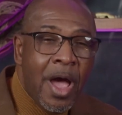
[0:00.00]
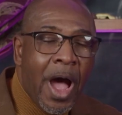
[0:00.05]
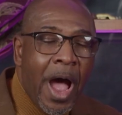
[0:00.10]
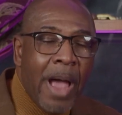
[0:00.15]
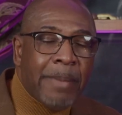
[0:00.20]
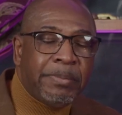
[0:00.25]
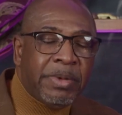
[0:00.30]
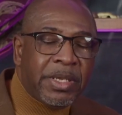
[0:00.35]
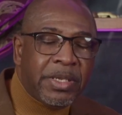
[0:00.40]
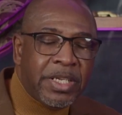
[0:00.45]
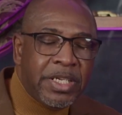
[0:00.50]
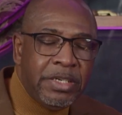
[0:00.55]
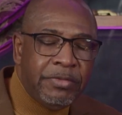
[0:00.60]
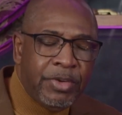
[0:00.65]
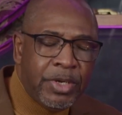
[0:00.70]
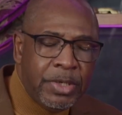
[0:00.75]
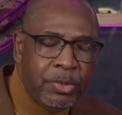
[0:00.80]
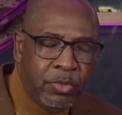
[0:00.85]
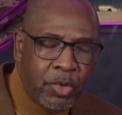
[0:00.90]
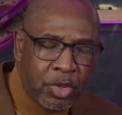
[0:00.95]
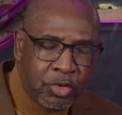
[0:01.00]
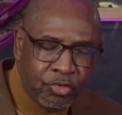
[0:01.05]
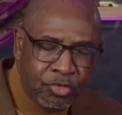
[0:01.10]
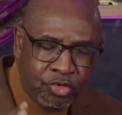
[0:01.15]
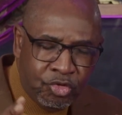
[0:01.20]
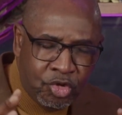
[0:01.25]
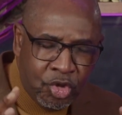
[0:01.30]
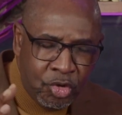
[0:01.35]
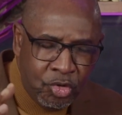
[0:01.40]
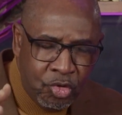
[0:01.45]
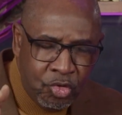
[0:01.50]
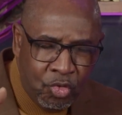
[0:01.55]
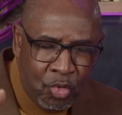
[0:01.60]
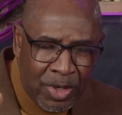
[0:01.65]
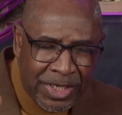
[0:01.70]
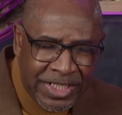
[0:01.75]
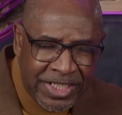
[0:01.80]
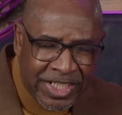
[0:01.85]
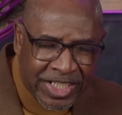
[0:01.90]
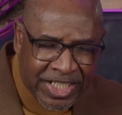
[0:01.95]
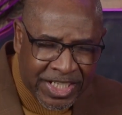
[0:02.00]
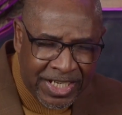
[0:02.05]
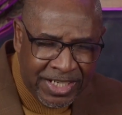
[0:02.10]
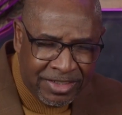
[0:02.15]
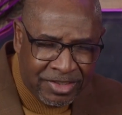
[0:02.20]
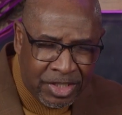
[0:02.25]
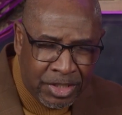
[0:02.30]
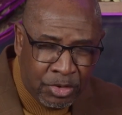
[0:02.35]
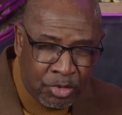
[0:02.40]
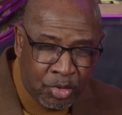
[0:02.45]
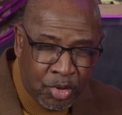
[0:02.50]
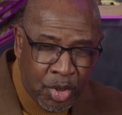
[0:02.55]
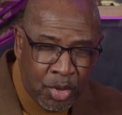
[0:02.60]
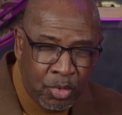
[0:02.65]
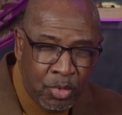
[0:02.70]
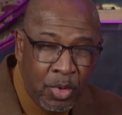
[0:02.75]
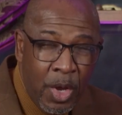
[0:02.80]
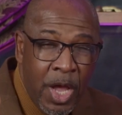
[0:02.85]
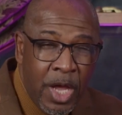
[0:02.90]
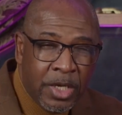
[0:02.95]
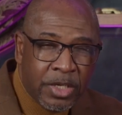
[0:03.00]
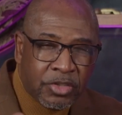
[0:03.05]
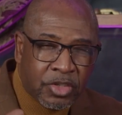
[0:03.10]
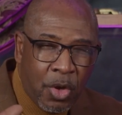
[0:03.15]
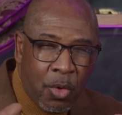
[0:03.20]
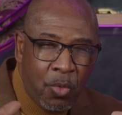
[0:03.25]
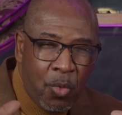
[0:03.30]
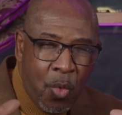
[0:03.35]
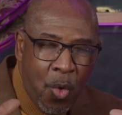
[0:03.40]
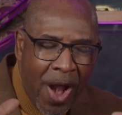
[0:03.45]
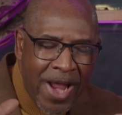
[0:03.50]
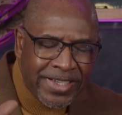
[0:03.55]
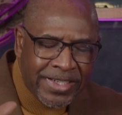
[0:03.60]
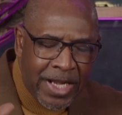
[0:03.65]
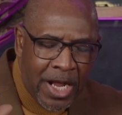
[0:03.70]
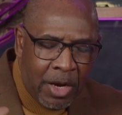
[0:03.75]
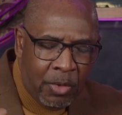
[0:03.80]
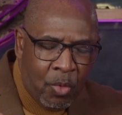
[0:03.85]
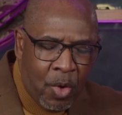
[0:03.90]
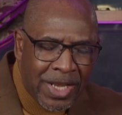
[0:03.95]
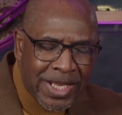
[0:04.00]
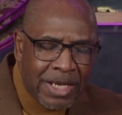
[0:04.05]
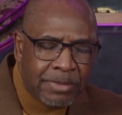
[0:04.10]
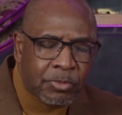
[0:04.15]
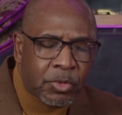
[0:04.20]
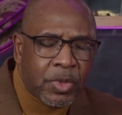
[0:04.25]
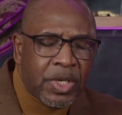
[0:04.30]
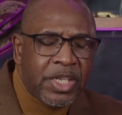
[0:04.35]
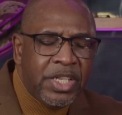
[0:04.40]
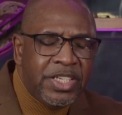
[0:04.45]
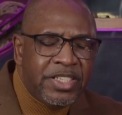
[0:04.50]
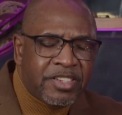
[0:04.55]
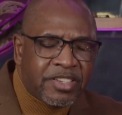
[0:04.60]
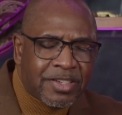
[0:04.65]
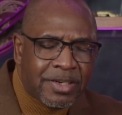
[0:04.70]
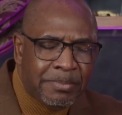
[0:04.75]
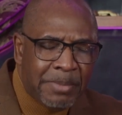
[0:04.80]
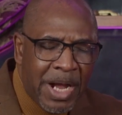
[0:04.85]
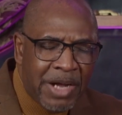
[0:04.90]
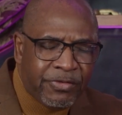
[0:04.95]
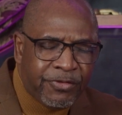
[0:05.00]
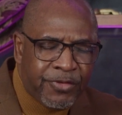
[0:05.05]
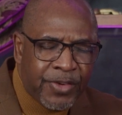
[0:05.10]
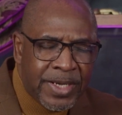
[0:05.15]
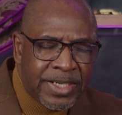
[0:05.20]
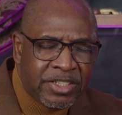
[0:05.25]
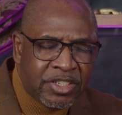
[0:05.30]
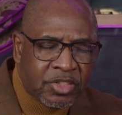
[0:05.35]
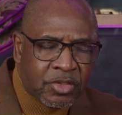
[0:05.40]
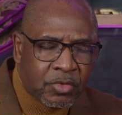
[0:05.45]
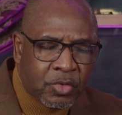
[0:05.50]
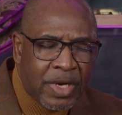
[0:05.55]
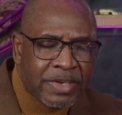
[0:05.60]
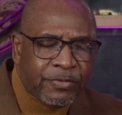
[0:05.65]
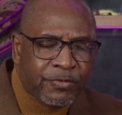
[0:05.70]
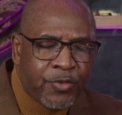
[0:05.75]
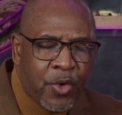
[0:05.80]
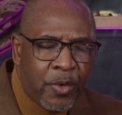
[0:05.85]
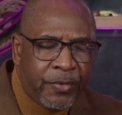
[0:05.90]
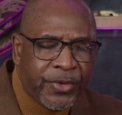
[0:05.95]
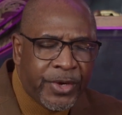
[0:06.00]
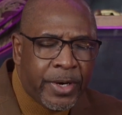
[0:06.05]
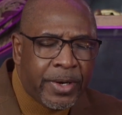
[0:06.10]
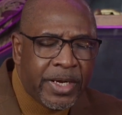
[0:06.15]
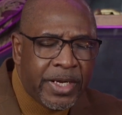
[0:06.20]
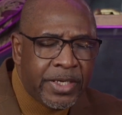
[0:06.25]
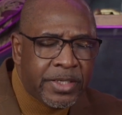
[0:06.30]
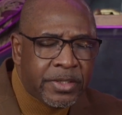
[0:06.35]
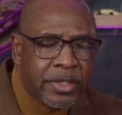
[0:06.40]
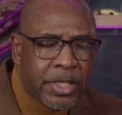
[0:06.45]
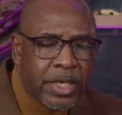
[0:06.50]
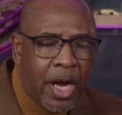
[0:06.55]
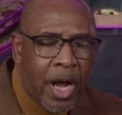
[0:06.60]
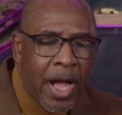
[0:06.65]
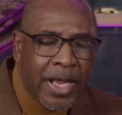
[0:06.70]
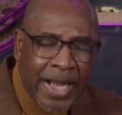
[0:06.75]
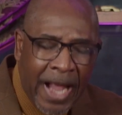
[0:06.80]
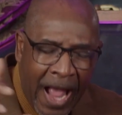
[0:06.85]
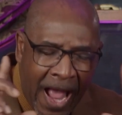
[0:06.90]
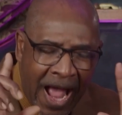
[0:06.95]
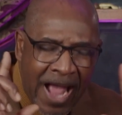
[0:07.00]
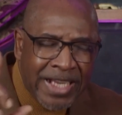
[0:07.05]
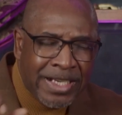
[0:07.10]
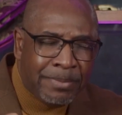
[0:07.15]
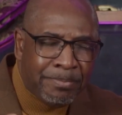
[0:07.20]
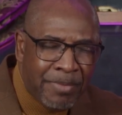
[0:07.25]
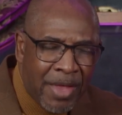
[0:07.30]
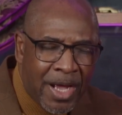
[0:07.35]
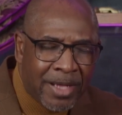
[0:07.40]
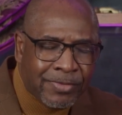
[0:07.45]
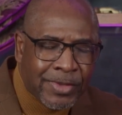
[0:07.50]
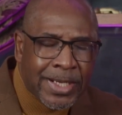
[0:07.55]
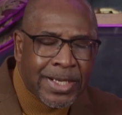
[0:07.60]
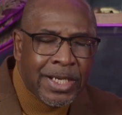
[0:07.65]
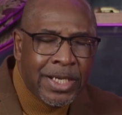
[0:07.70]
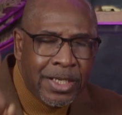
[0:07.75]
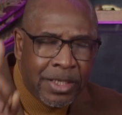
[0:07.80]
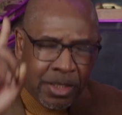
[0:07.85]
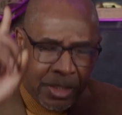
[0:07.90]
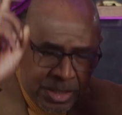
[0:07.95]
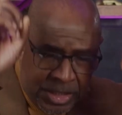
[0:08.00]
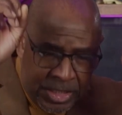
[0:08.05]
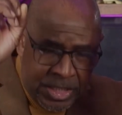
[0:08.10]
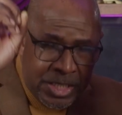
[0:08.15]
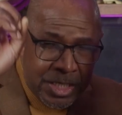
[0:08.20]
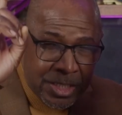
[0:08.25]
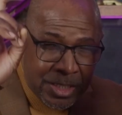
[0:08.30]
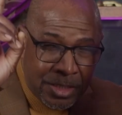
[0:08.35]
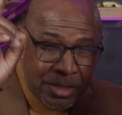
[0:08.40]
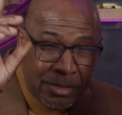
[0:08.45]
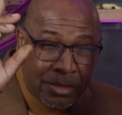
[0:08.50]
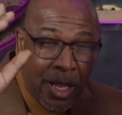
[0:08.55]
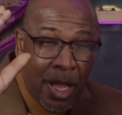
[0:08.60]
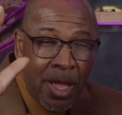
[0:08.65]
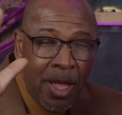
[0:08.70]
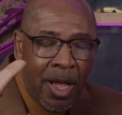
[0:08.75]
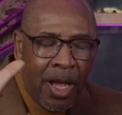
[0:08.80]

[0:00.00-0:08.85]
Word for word: I believe mm, He will mm, yes, do what He says He'll do. So, right now, while I'm releasing my faith, yes, stretch forth your hand to God. I am not the, the healer He is.